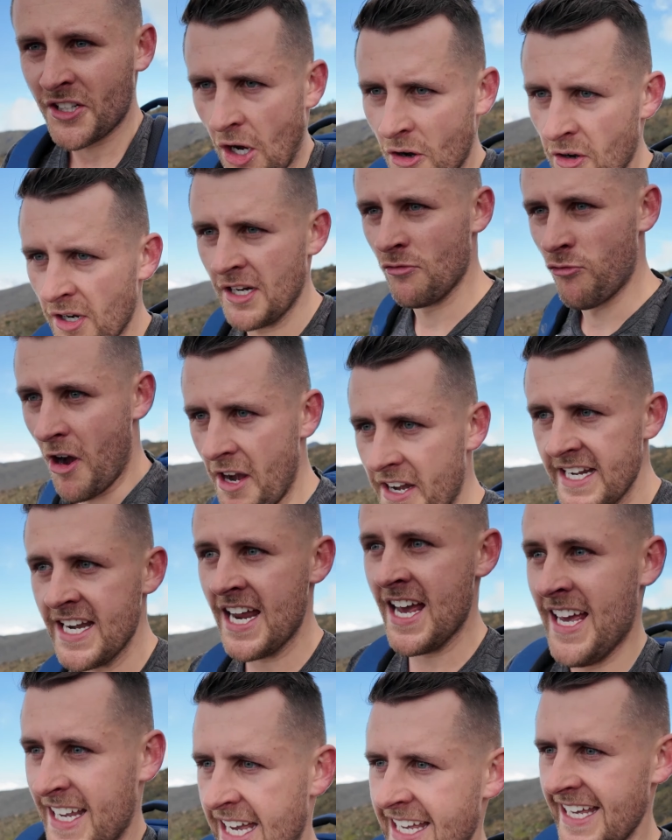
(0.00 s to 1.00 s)
Currently running
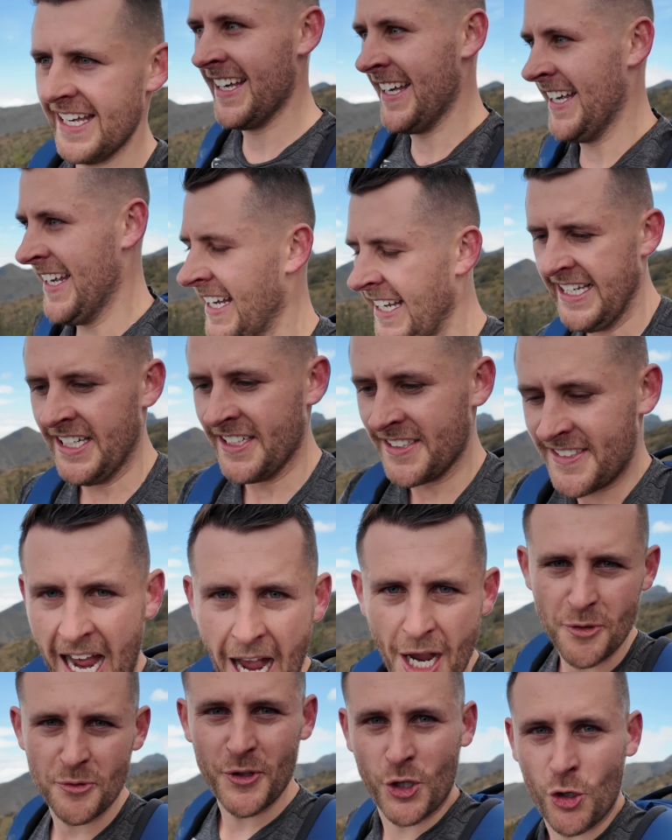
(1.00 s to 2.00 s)

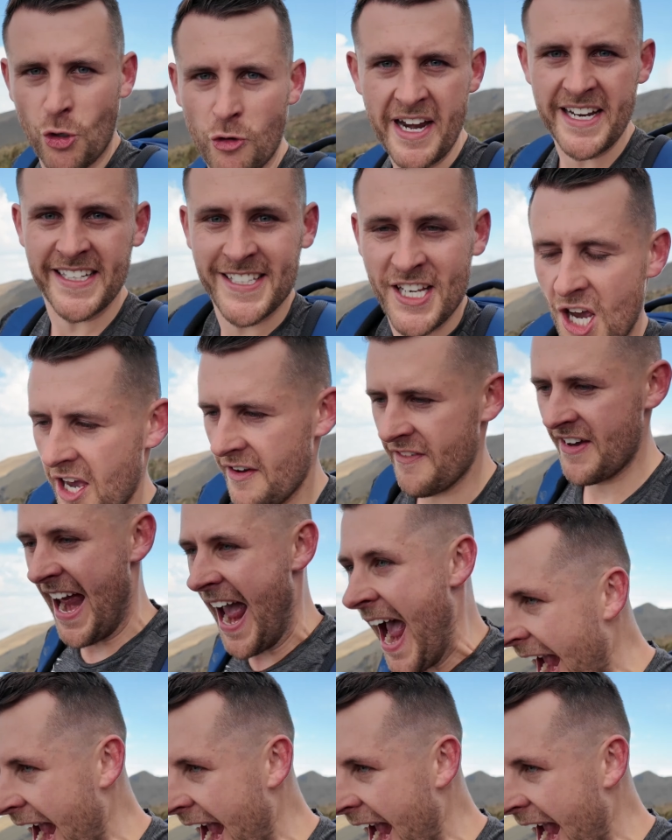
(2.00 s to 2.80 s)
down the crater of an